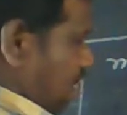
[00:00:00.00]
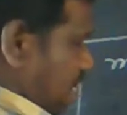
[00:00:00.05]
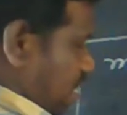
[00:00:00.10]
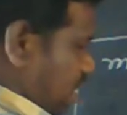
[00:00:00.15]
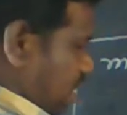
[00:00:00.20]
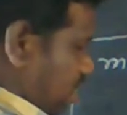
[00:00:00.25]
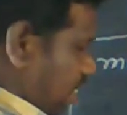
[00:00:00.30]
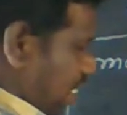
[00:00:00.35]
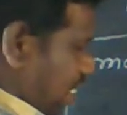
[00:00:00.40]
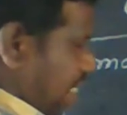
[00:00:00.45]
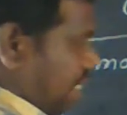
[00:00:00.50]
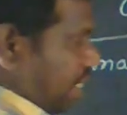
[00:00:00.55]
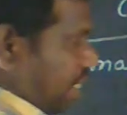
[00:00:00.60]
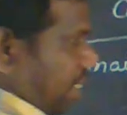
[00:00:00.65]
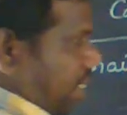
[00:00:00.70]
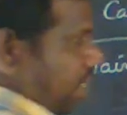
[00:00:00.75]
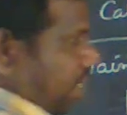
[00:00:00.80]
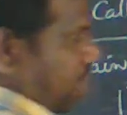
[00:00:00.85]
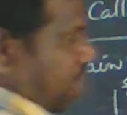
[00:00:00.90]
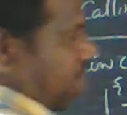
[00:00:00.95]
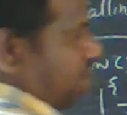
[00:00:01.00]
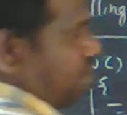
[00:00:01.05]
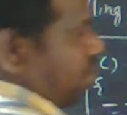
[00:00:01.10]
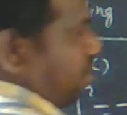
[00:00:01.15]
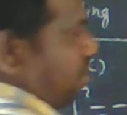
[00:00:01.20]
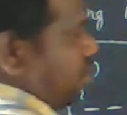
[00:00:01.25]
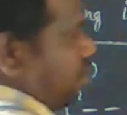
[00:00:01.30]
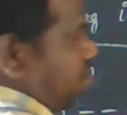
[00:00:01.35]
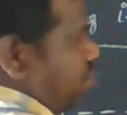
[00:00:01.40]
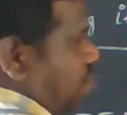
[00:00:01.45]
and second recursion.
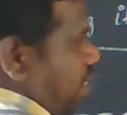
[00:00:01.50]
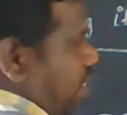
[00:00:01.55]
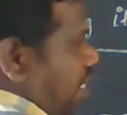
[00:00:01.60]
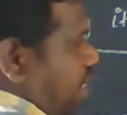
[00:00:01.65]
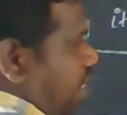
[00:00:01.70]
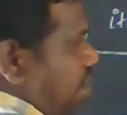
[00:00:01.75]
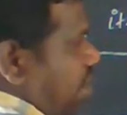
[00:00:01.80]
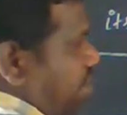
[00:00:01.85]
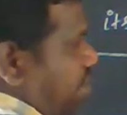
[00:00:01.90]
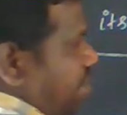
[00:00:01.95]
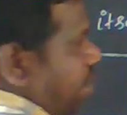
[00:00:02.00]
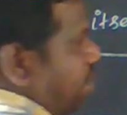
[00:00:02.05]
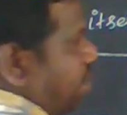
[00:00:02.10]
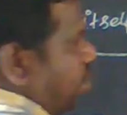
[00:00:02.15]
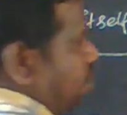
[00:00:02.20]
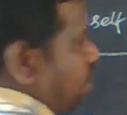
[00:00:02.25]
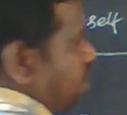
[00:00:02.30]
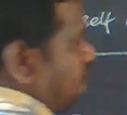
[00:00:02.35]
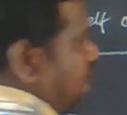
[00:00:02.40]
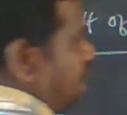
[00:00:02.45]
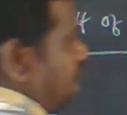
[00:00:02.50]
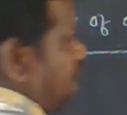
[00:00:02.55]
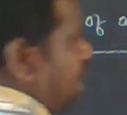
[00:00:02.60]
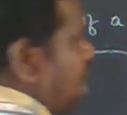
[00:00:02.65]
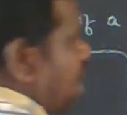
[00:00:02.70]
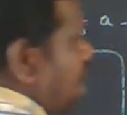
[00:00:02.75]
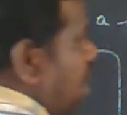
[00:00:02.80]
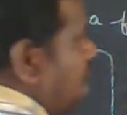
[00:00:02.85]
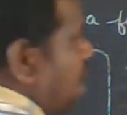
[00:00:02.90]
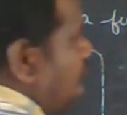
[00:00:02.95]
First to second.
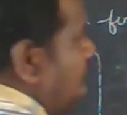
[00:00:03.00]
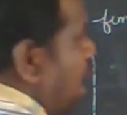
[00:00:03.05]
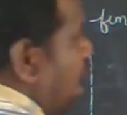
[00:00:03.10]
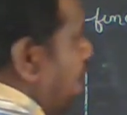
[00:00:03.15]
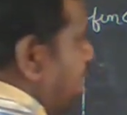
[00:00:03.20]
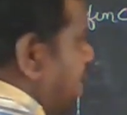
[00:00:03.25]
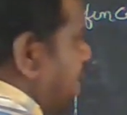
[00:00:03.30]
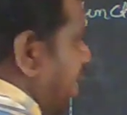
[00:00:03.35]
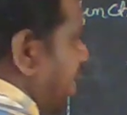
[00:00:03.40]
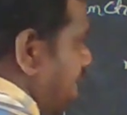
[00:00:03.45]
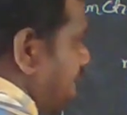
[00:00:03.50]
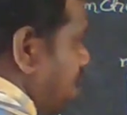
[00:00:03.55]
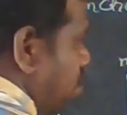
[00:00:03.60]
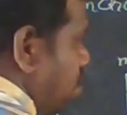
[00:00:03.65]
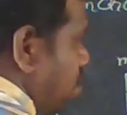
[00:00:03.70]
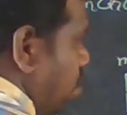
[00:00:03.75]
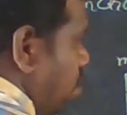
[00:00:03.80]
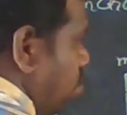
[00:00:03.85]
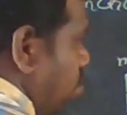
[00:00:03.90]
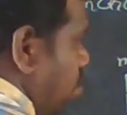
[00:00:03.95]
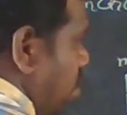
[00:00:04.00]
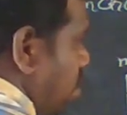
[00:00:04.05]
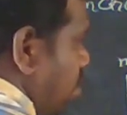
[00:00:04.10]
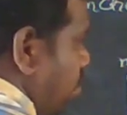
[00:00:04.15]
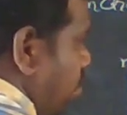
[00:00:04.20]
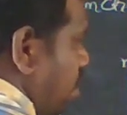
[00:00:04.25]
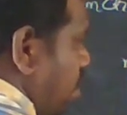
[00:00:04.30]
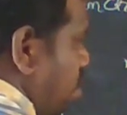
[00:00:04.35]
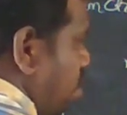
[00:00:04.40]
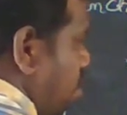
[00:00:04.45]
And it is also this
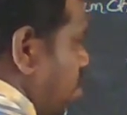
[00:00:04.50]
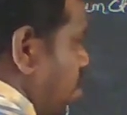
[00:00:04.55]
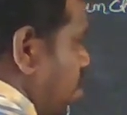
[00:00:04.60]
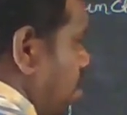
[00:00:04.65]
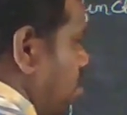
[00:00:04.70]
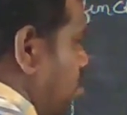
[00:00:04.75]
function is also